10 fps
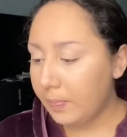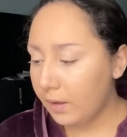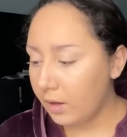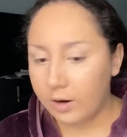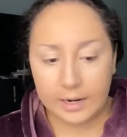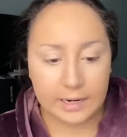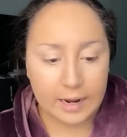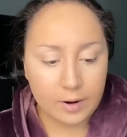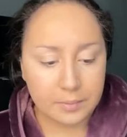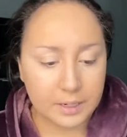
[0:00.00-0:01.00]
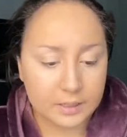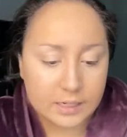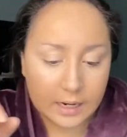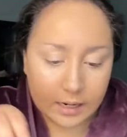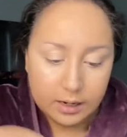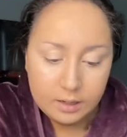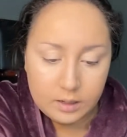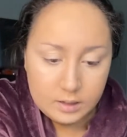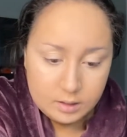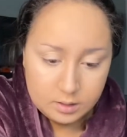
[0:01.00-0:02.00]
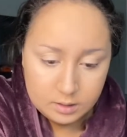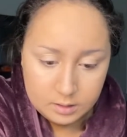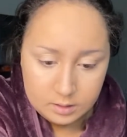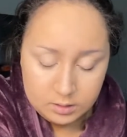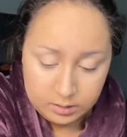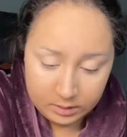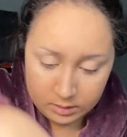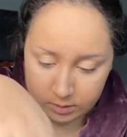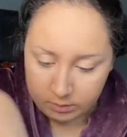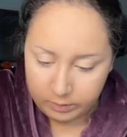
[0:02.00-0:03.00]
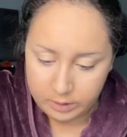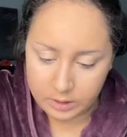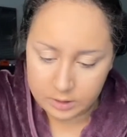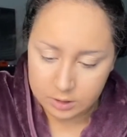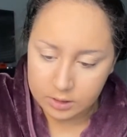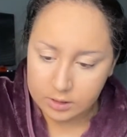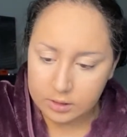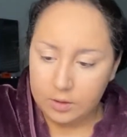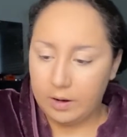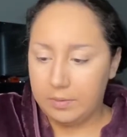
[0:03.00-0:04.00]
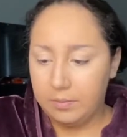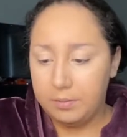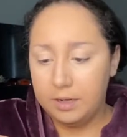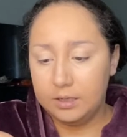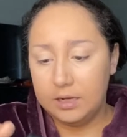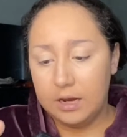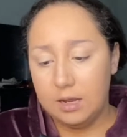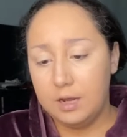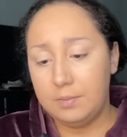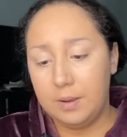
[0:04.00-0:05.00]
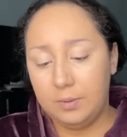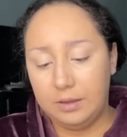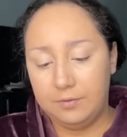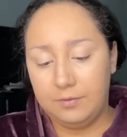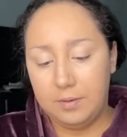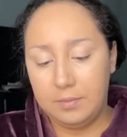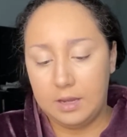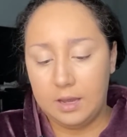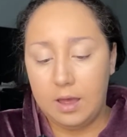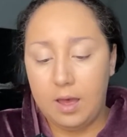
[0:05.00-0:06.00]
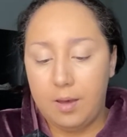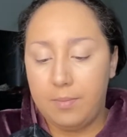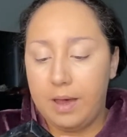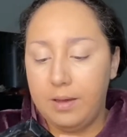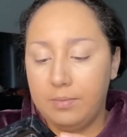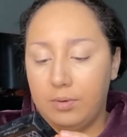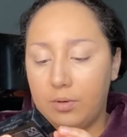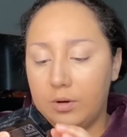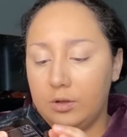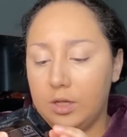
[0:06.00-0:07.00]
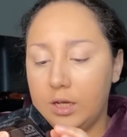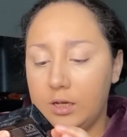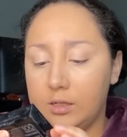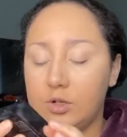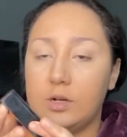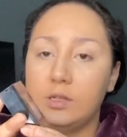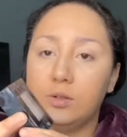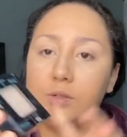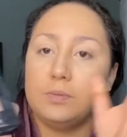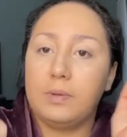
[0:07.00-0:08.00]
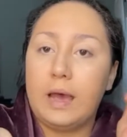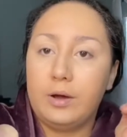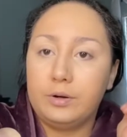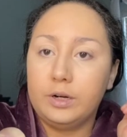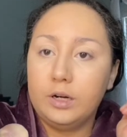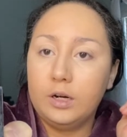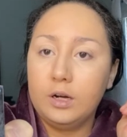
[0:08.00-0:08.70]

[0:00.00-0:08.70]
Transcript: All right, now I'm gonna take, where did I just, okay. I'm gonna take Maybelline Fit Me Matte and Poreless Translucent Powder